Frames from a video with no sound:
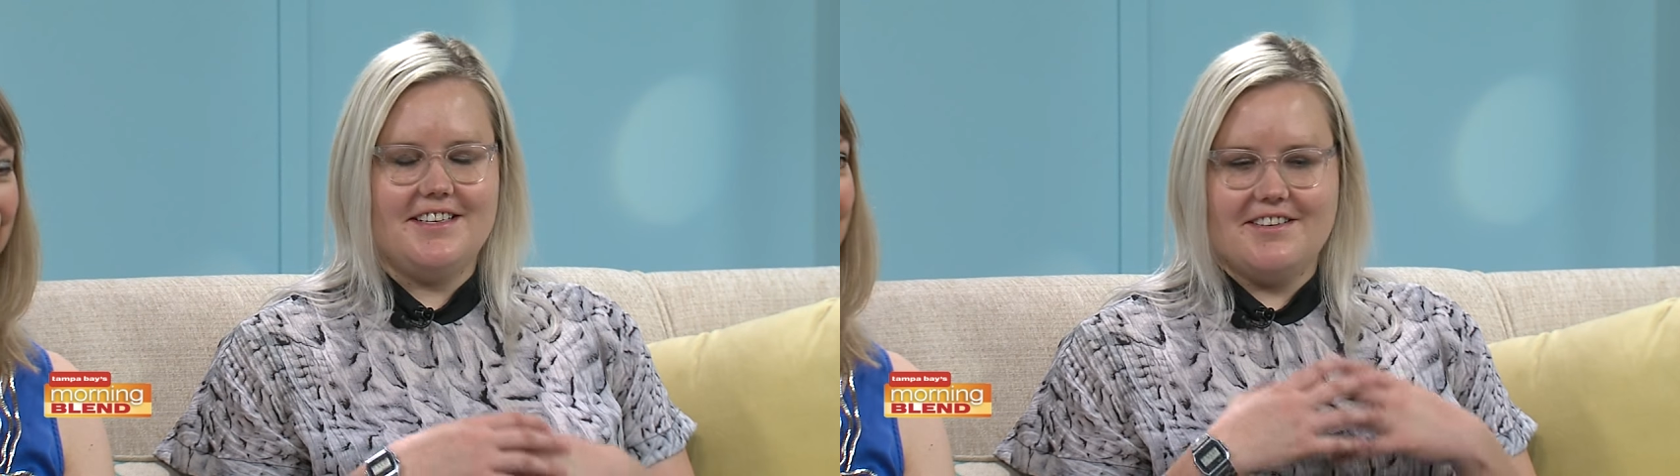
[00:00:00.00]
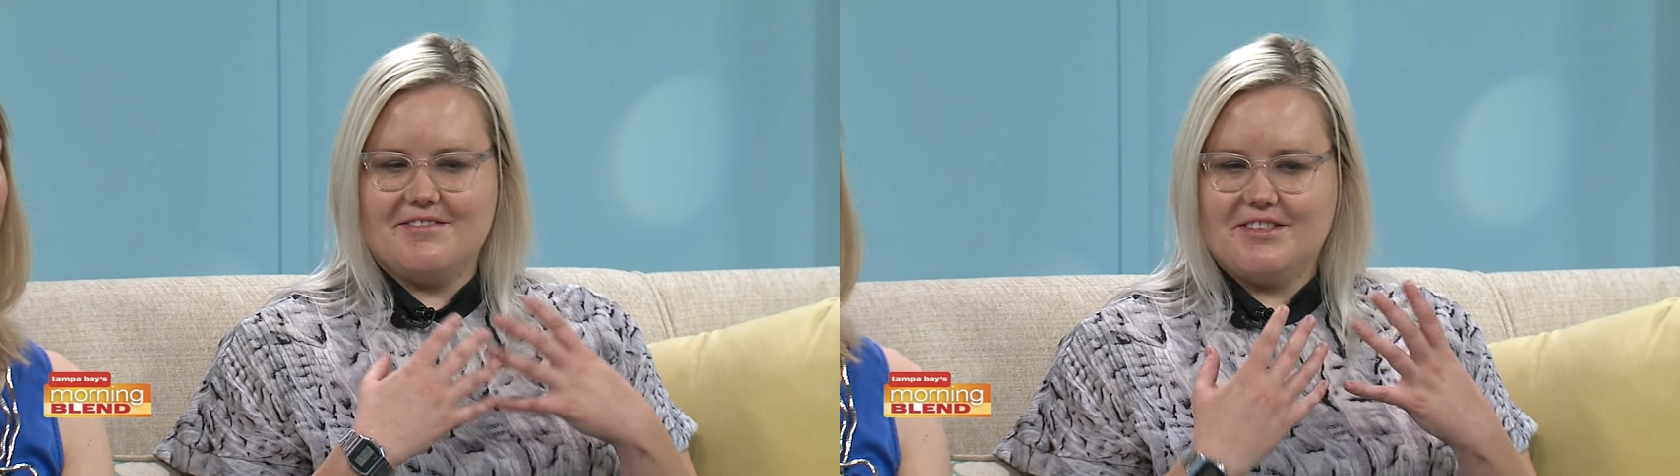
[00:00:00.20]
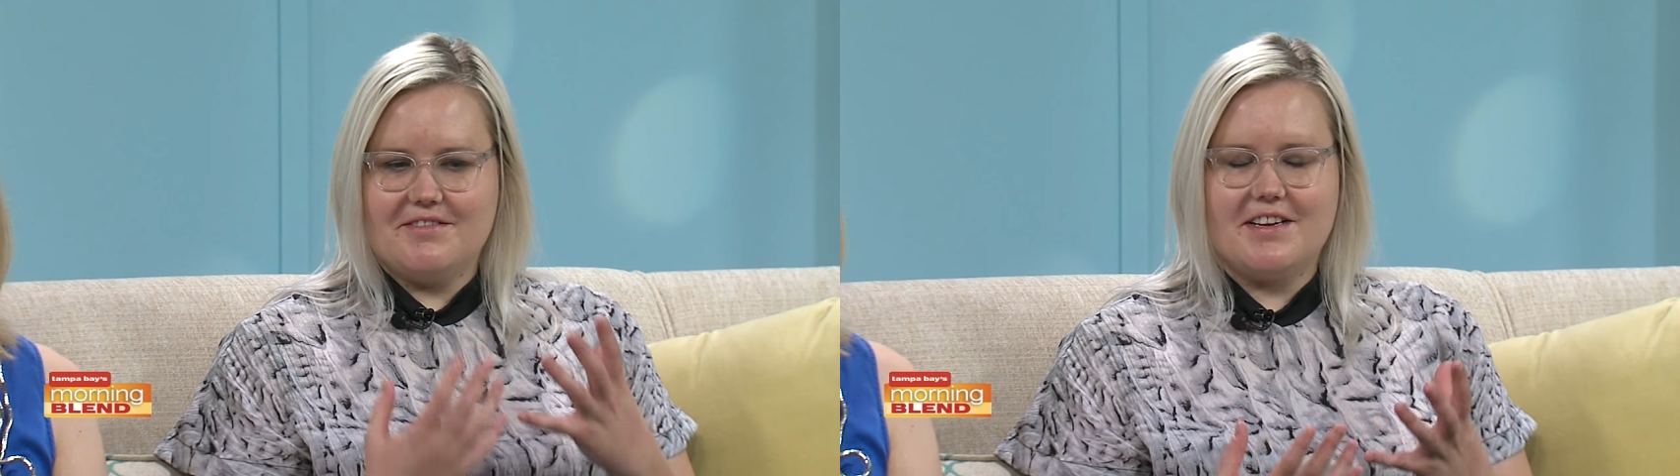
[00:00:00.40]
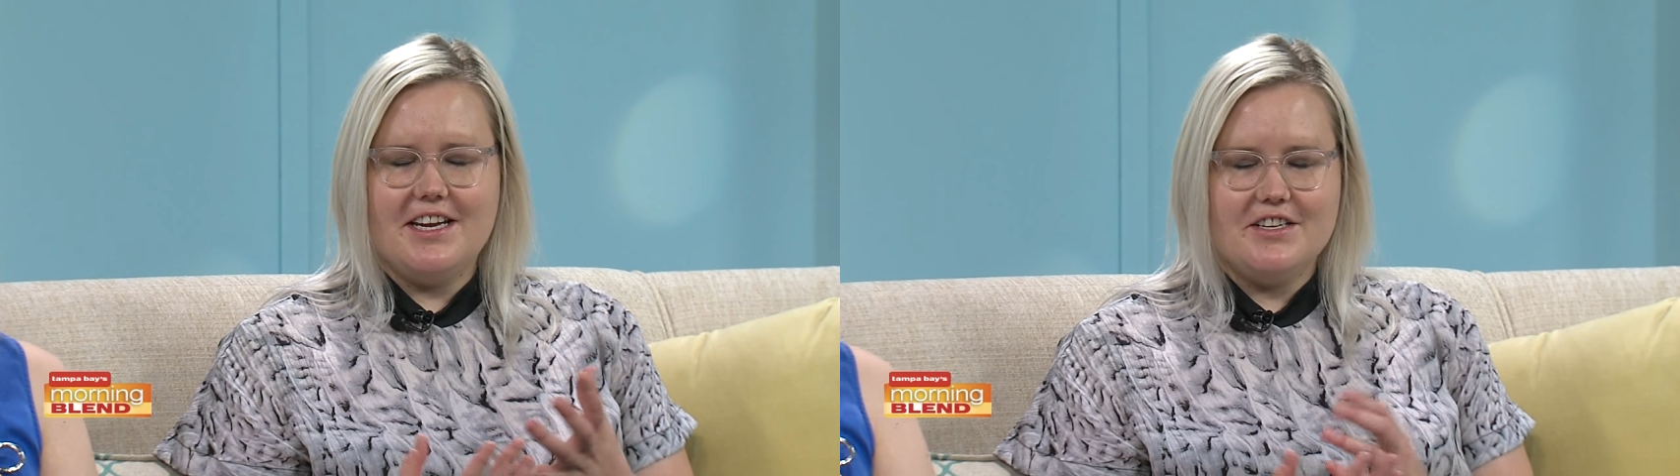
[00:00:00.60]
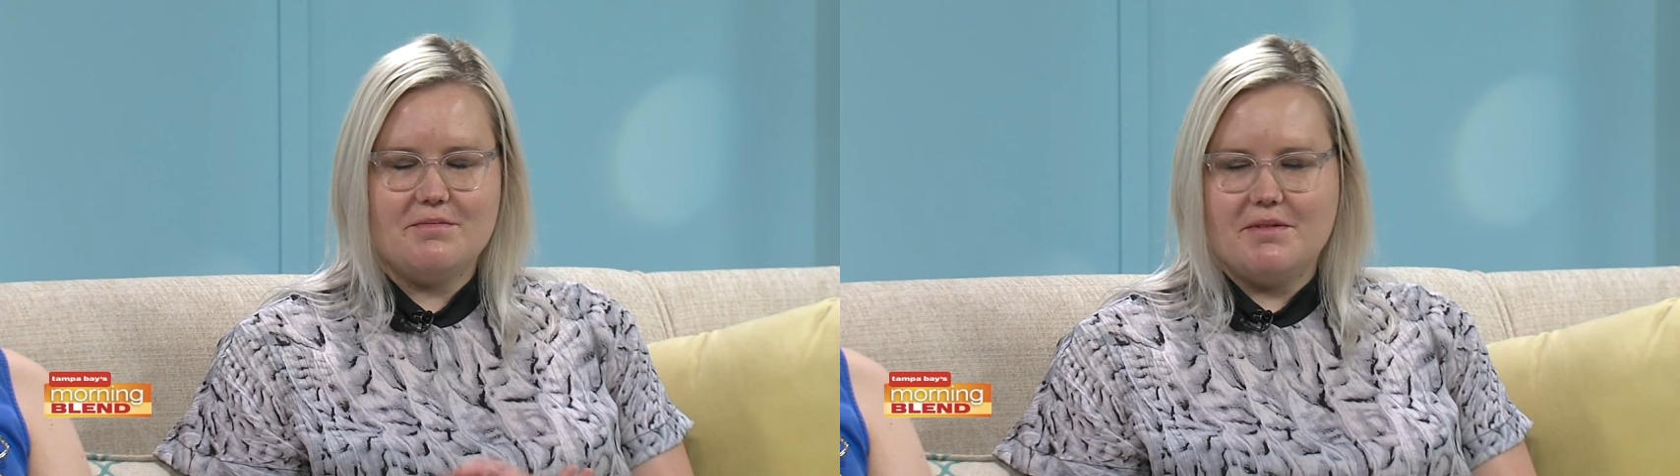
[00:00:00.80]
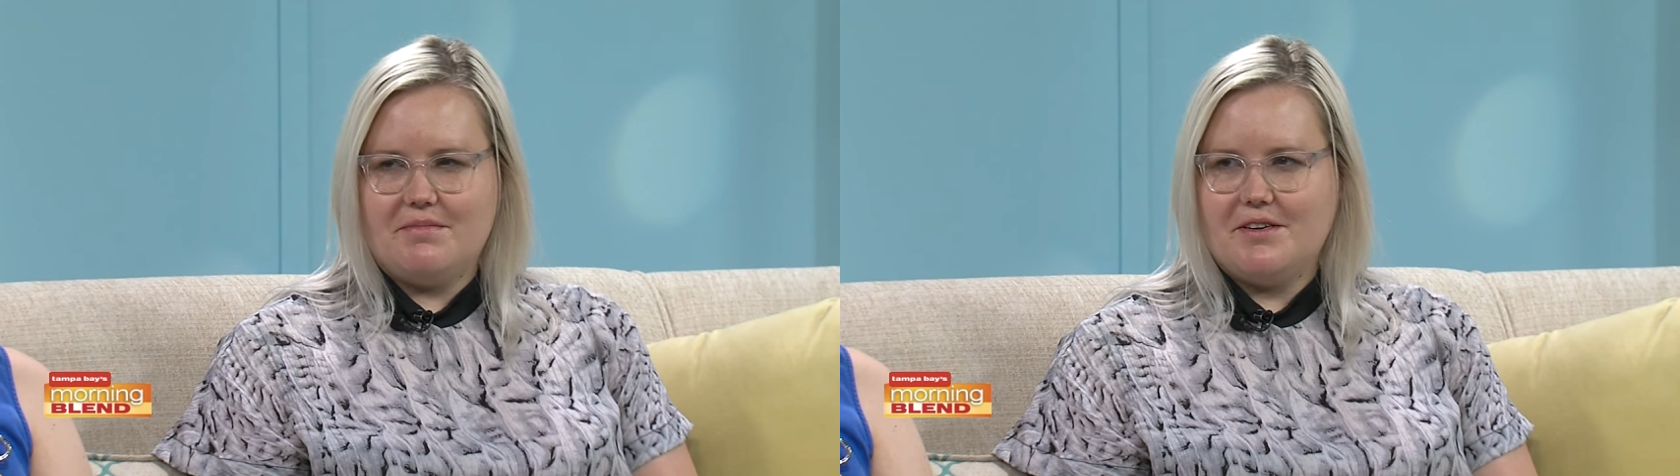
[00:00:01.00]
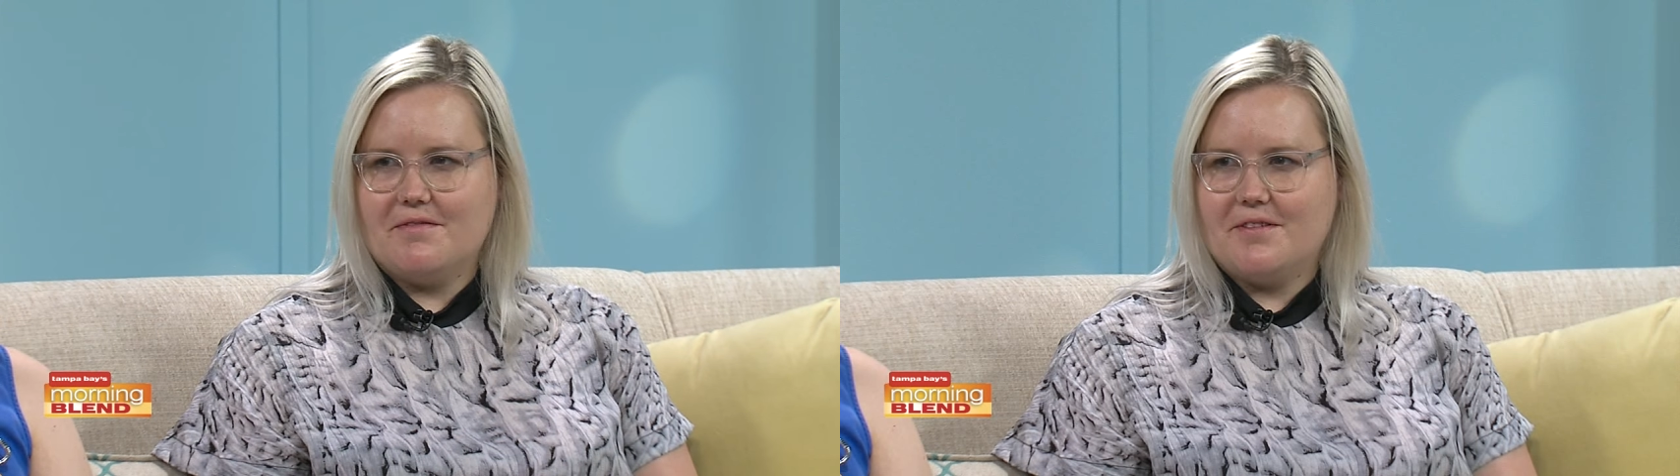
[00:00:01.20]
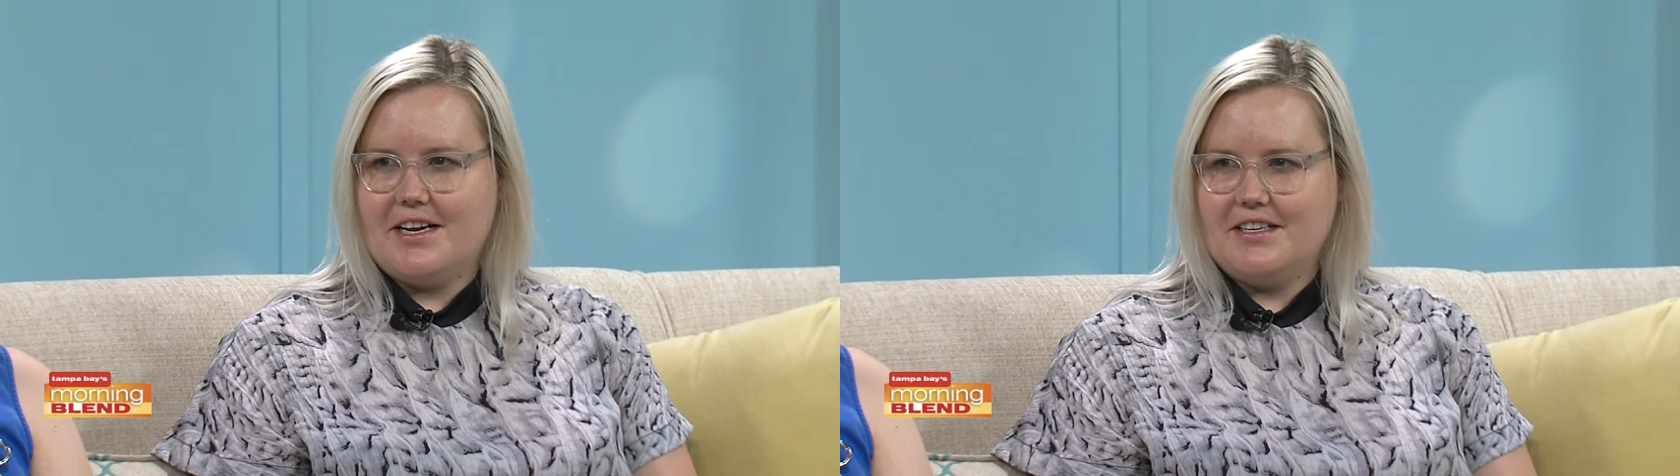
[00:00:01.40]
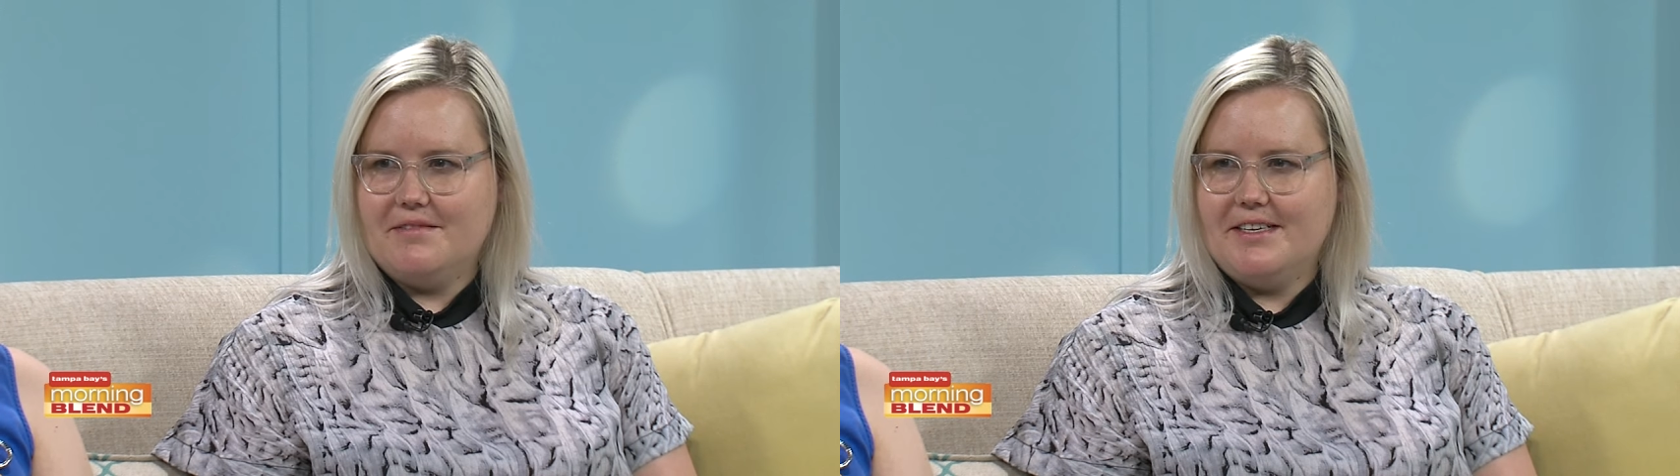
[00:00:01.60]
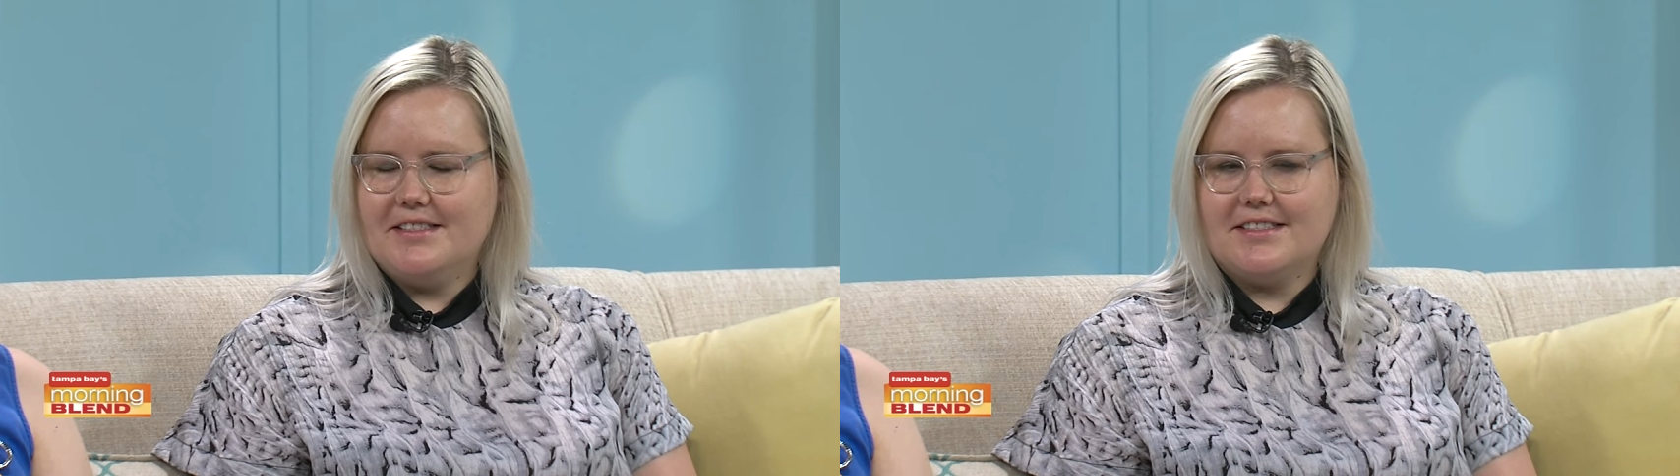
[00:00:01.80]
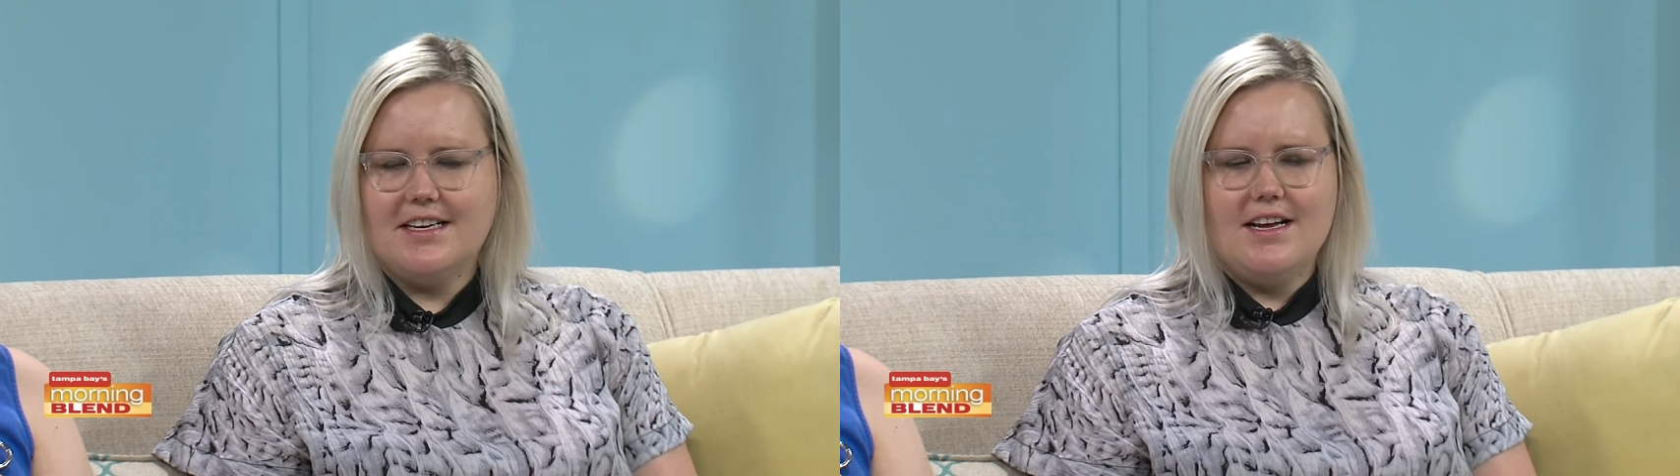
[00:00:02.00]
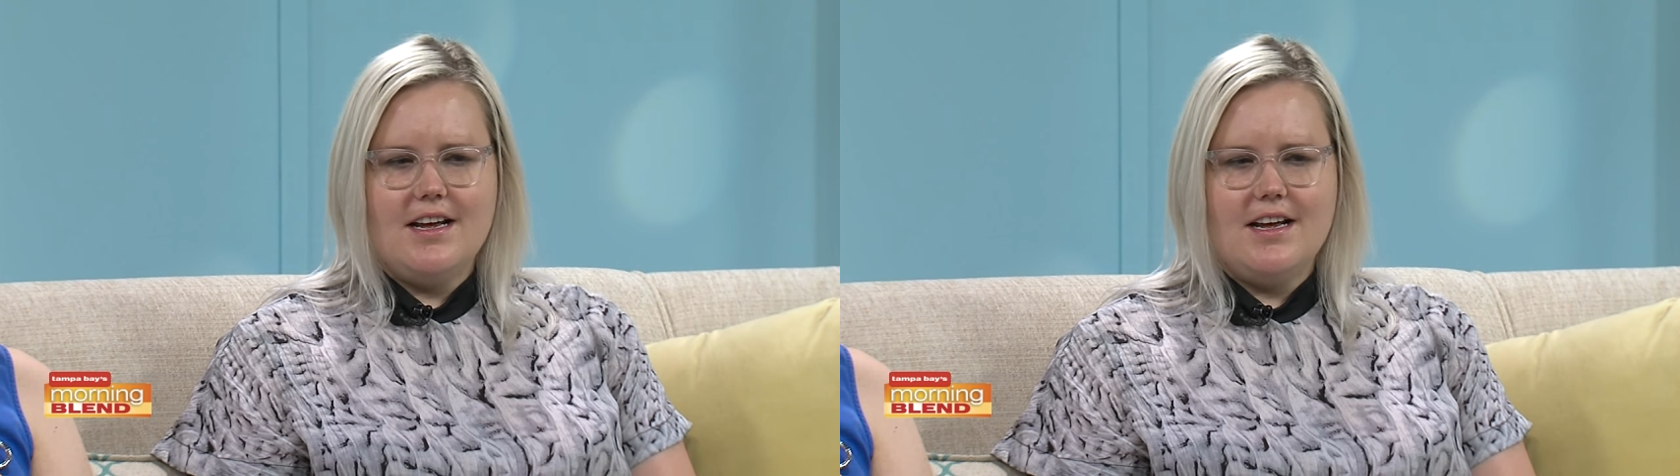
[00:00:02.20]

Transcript: you know sort of kitsch but beautiful elements.